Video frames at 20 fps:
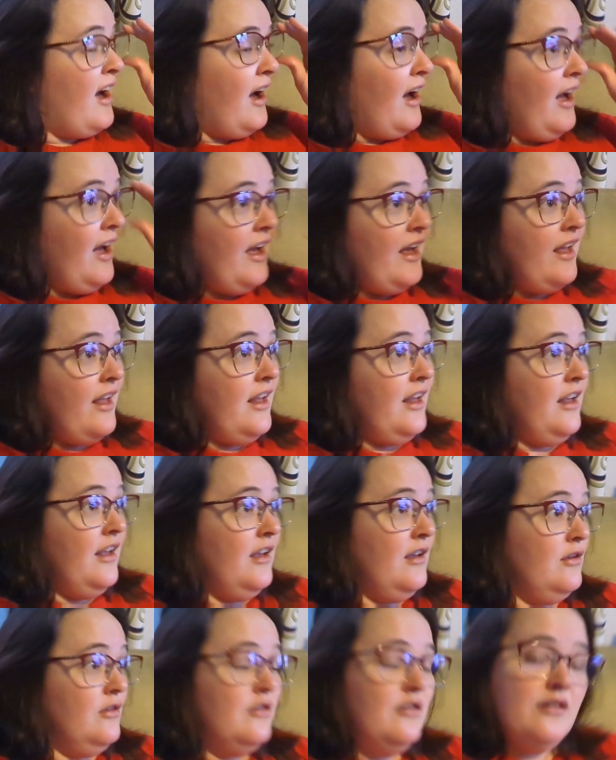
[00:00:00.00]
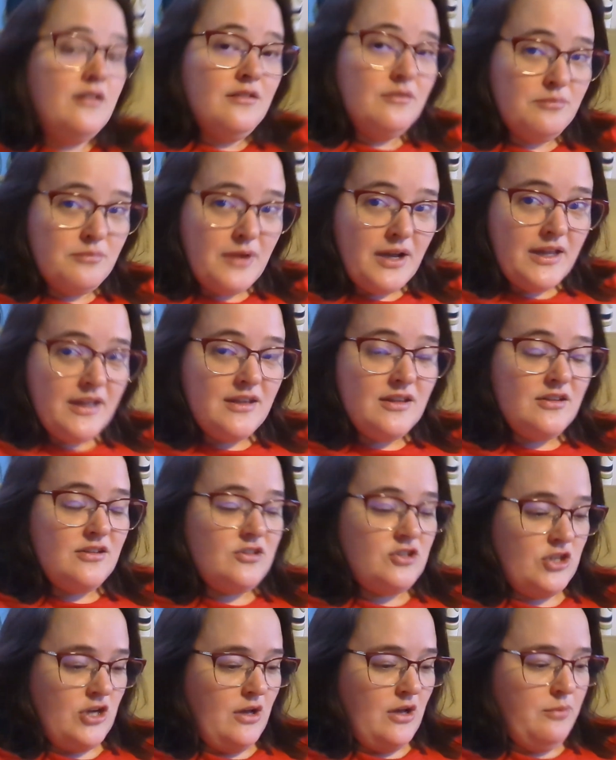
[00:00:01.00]
I, my
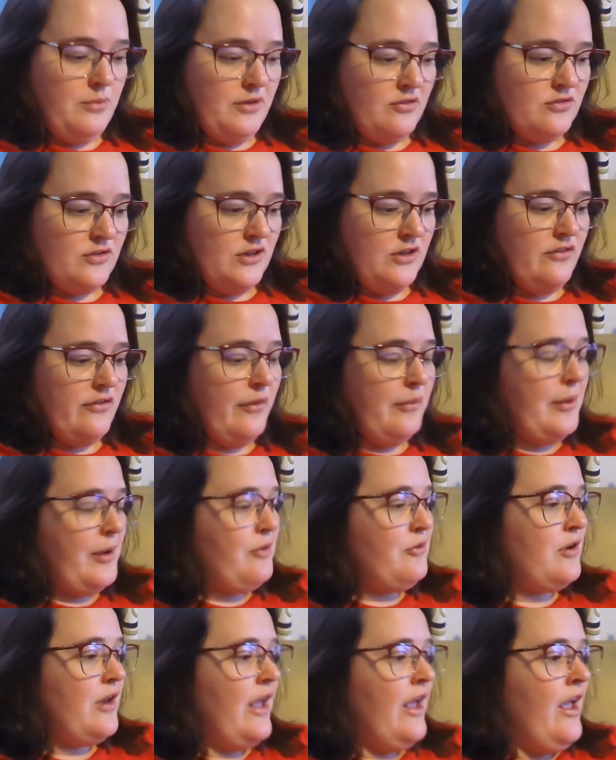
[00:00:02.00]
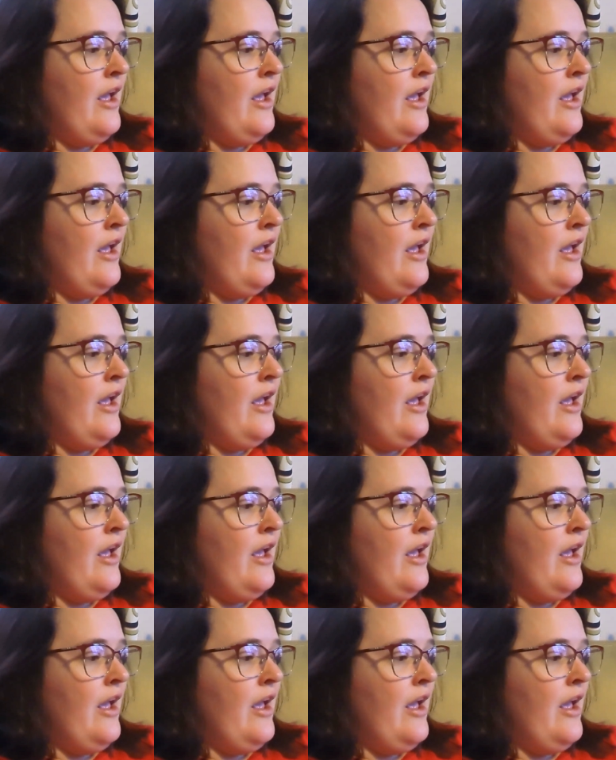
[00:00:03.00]
job is fully remote.